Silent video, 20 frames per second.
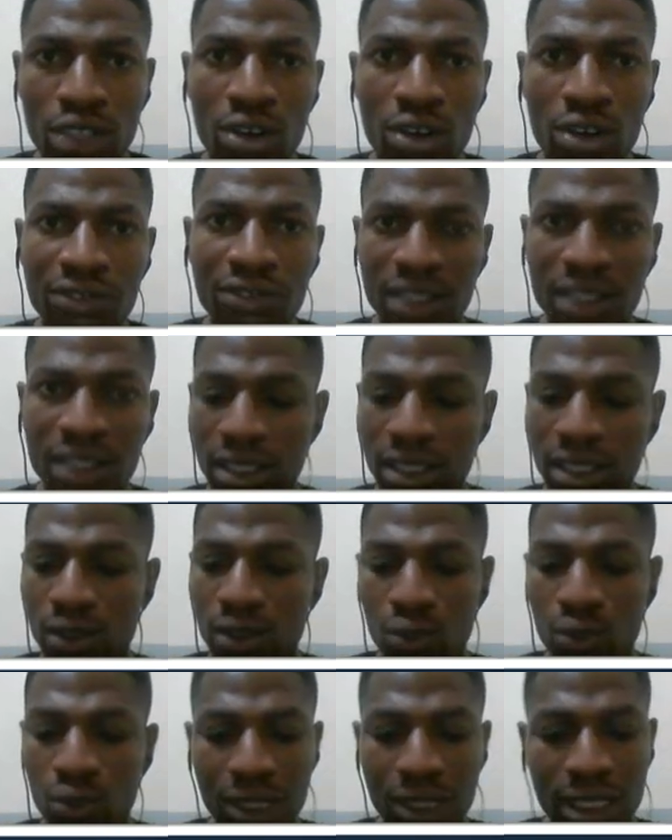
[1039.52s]

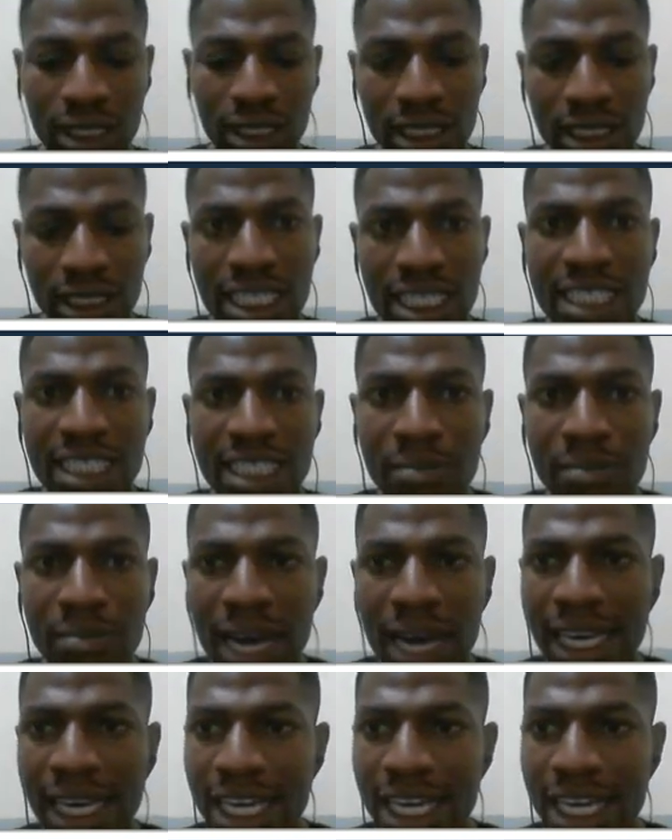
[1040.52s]
conversant with is
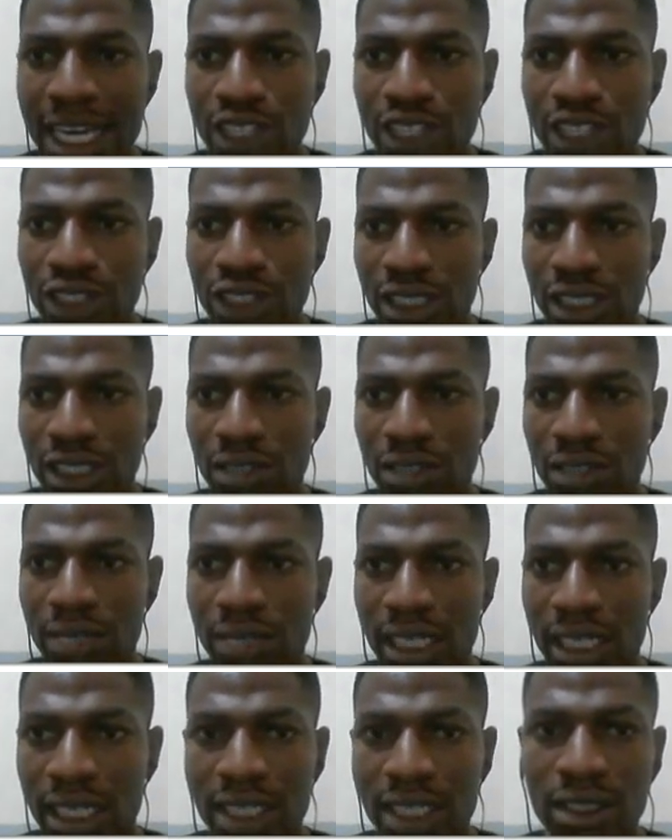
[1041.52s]

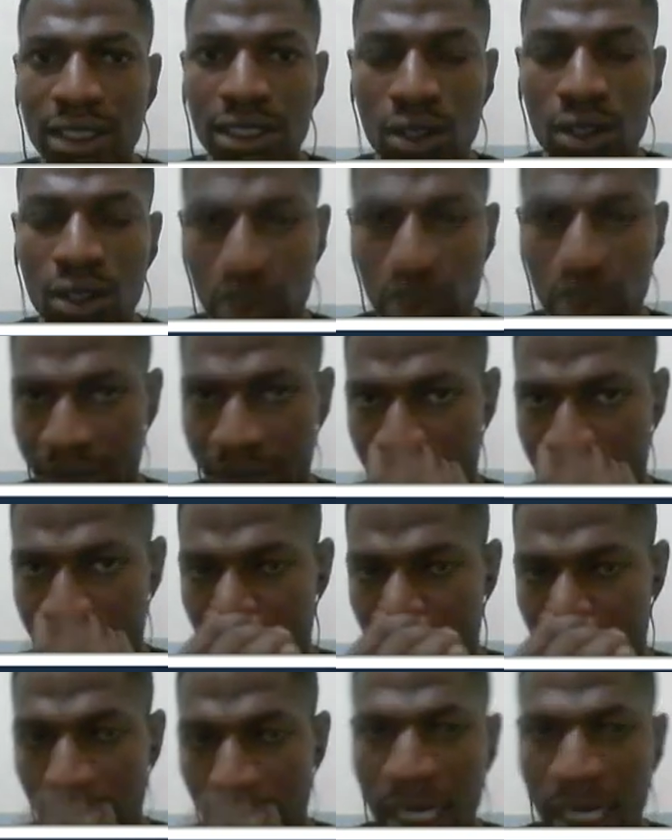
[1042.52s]
Mark-Angel
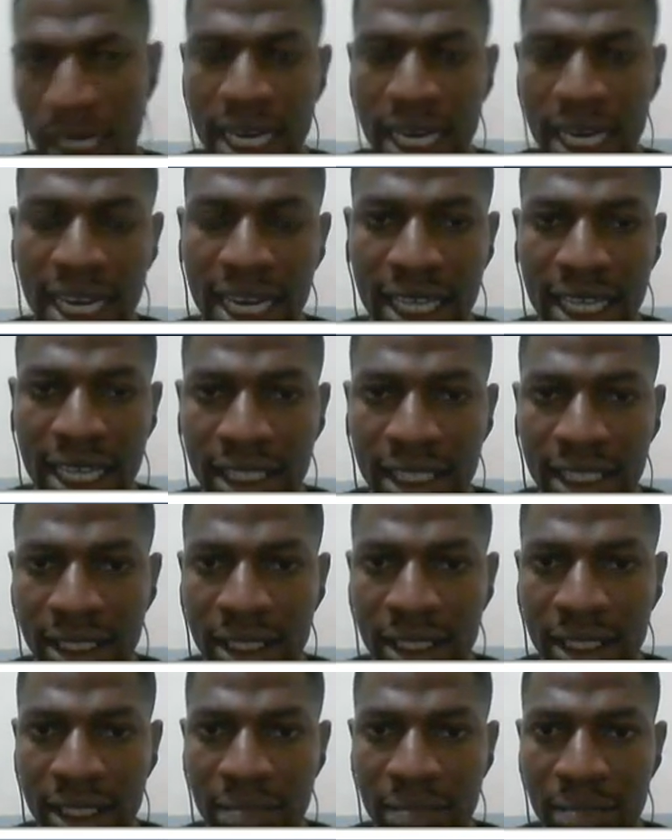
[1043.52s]
Comedy. And
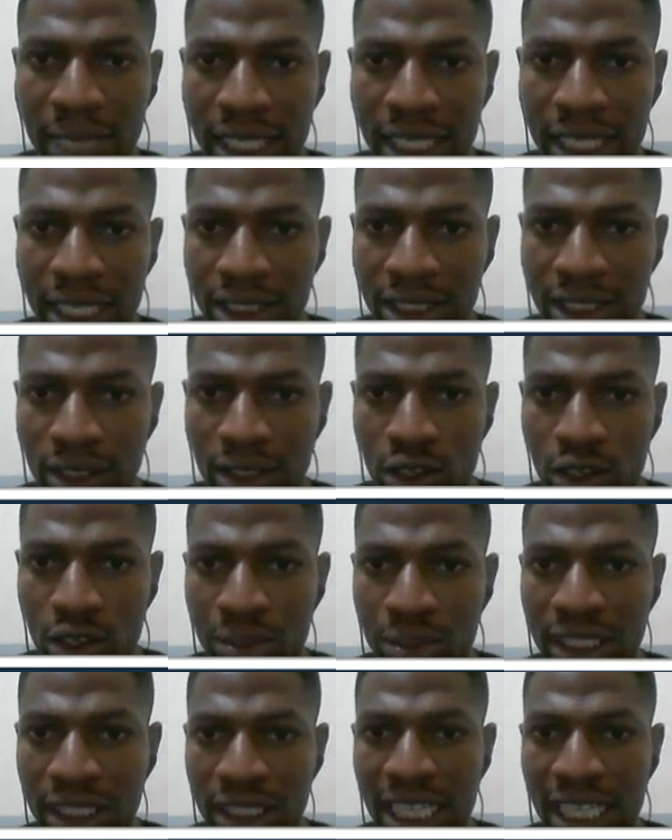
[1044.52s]
Mark-Angel
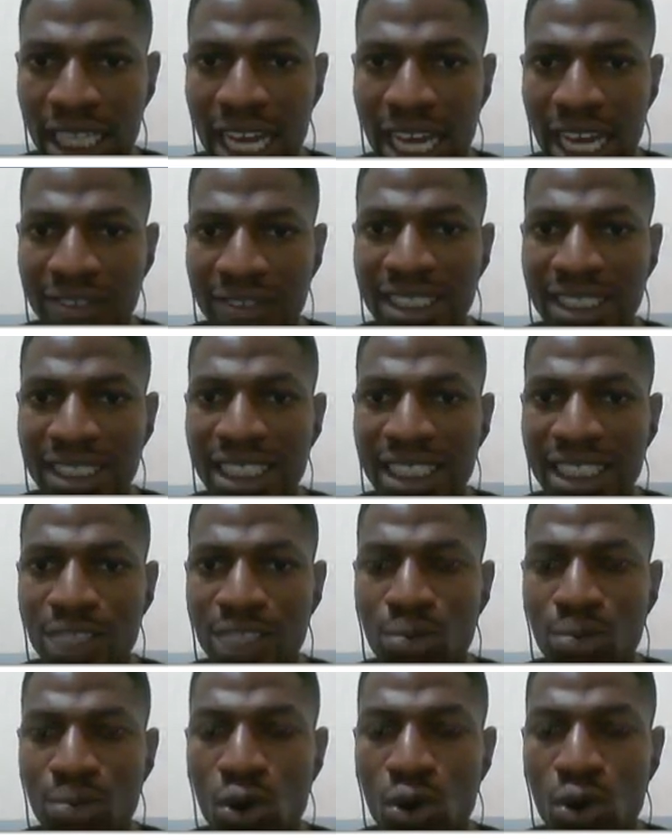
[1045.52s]
Comedy, they have
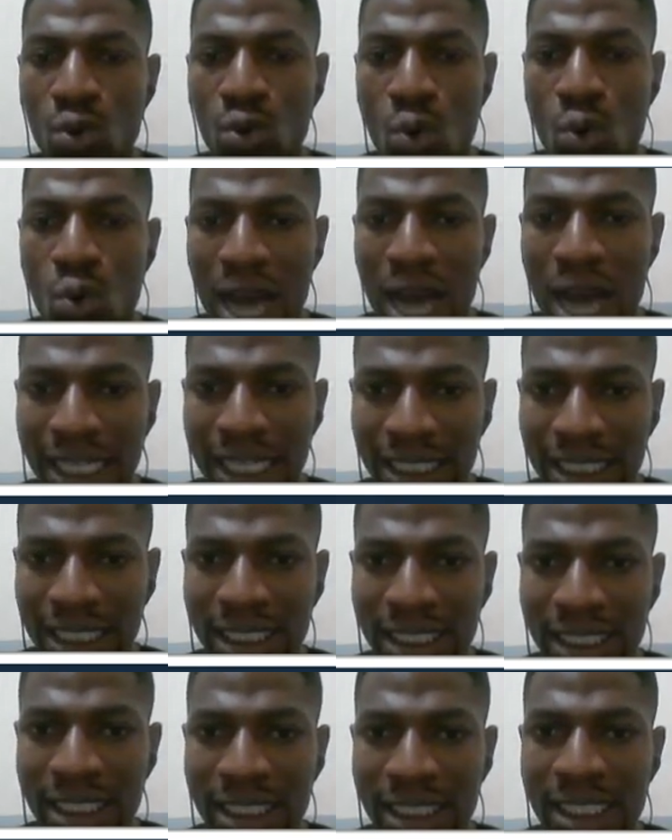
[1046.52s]
6.1
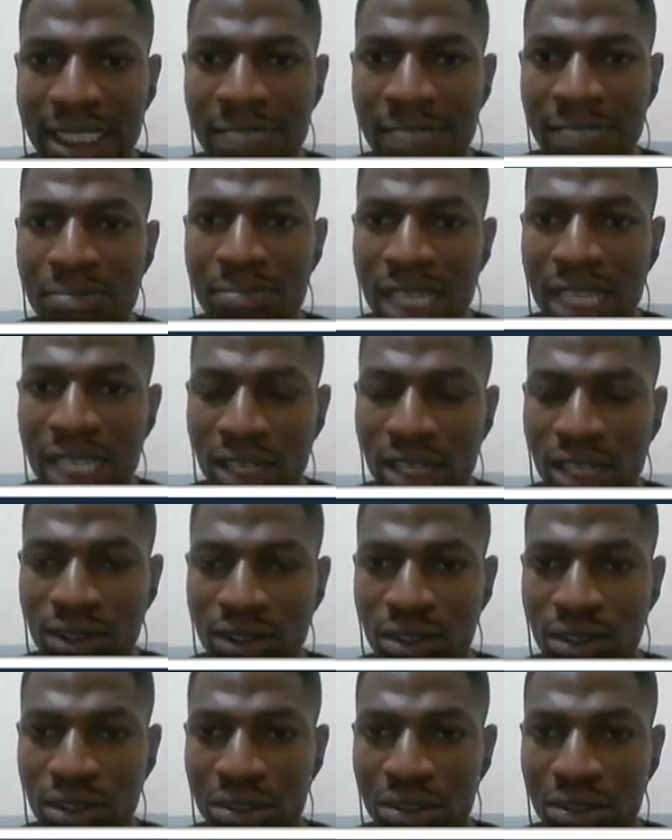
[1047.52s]
million
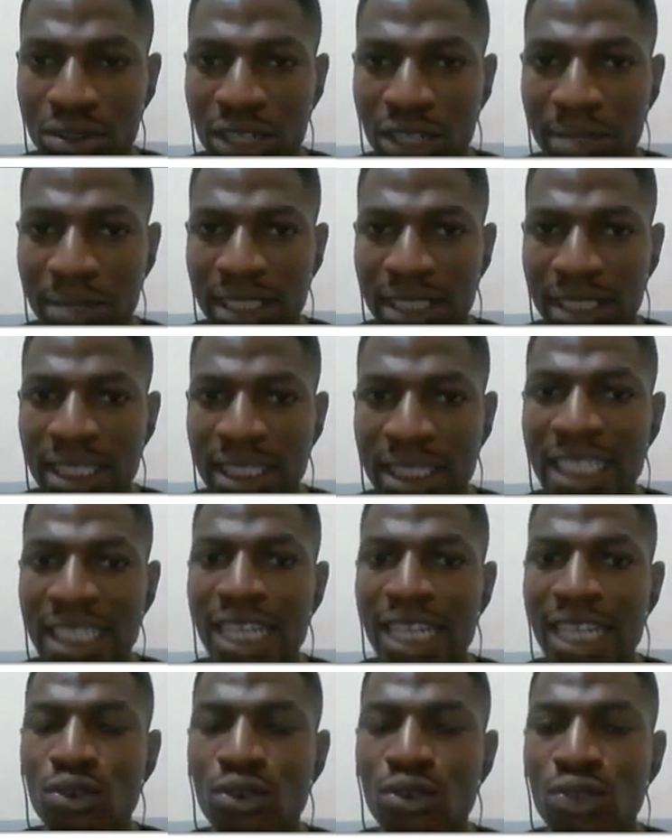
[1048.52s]
subscribers.
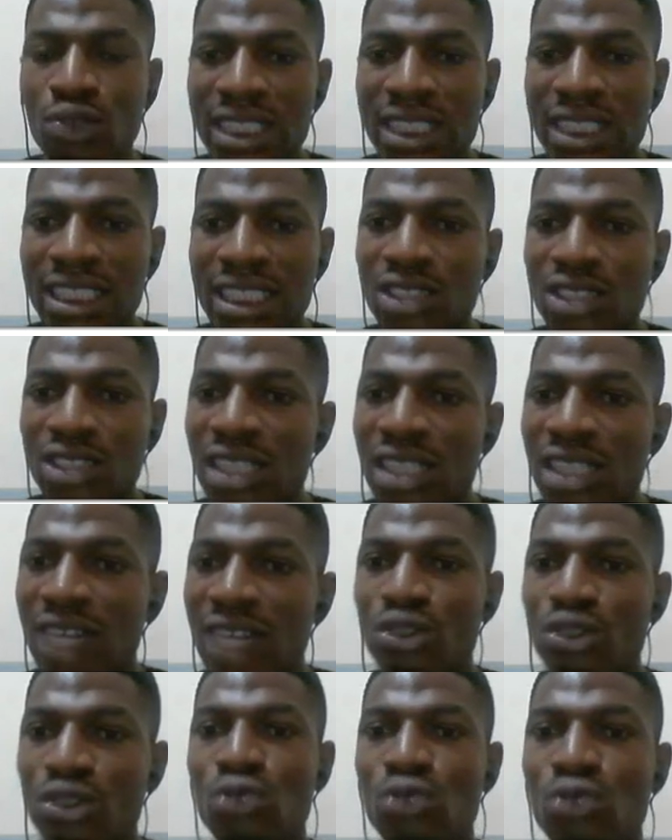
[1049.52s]
Now notice they just
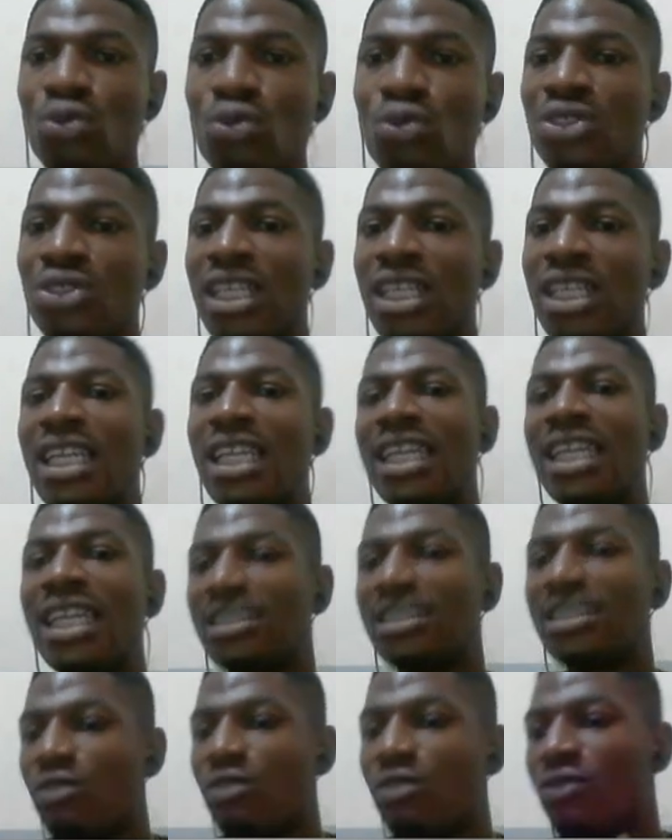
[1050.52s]
have just
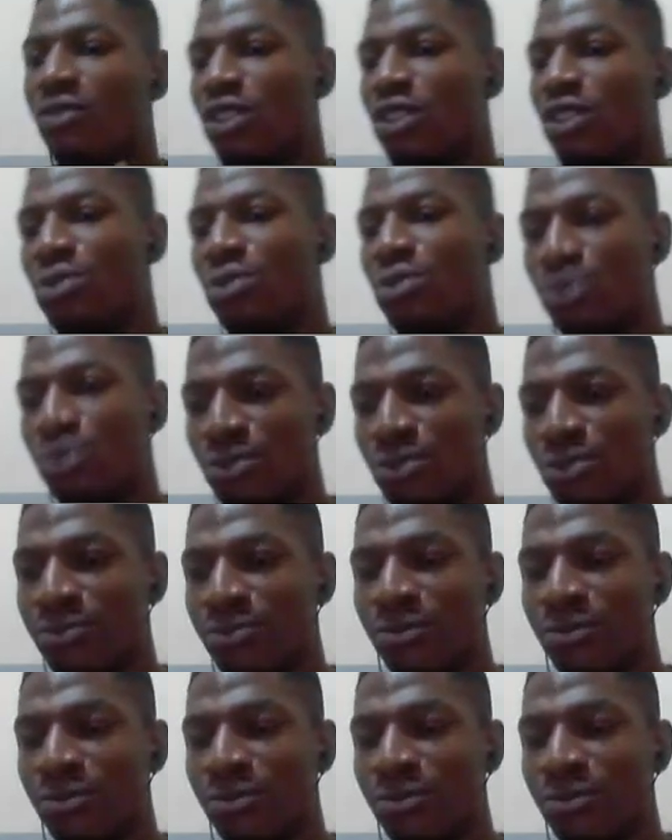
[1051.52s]
294 videos.